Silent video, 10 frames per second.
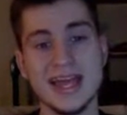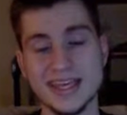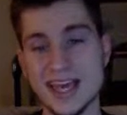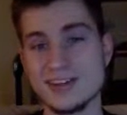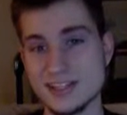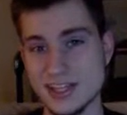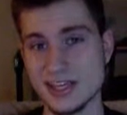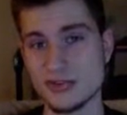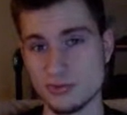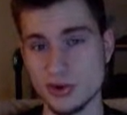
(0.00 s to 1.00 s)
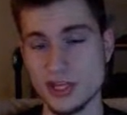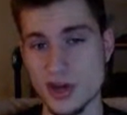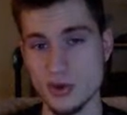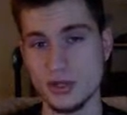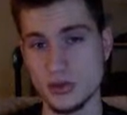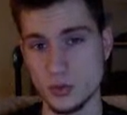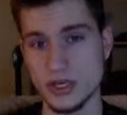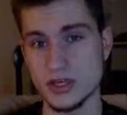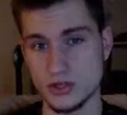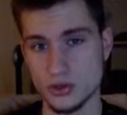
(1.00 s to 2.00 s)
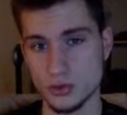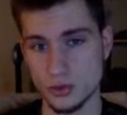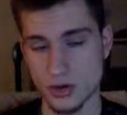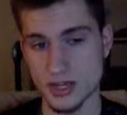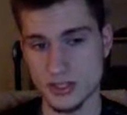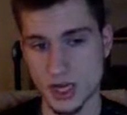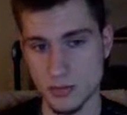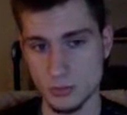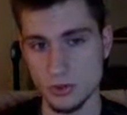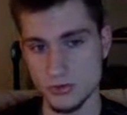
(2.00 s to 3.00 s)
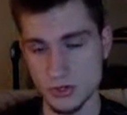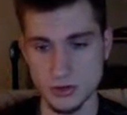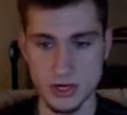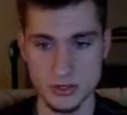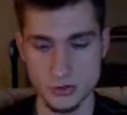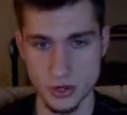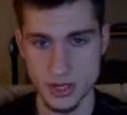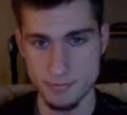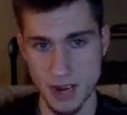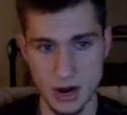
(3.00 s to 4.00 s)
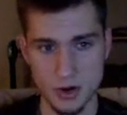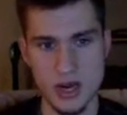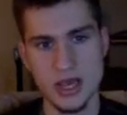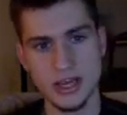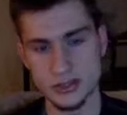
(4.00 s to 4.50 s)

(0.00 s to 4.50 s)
Again, this thing is really only weak to grass-type moves. You can run any sort of hidden power.